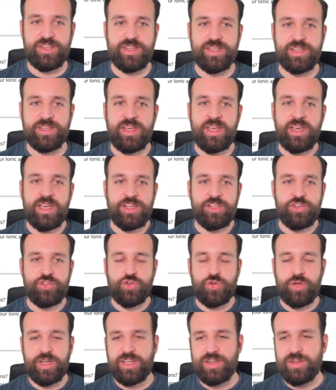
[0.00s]
can
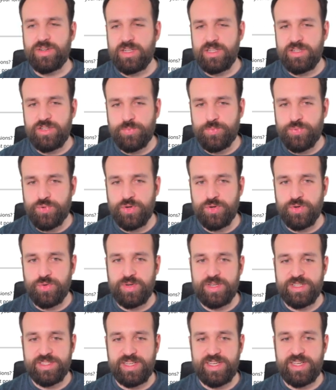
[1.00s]
track all your
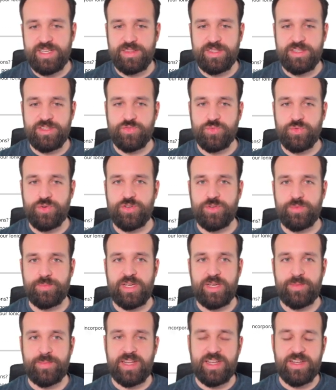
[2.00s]
progress in this
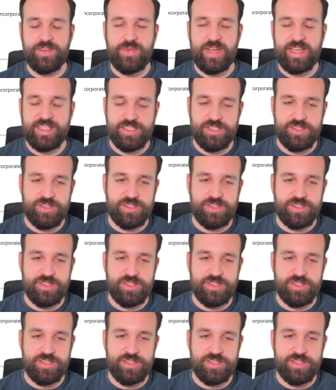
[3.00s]
roadmap and advance to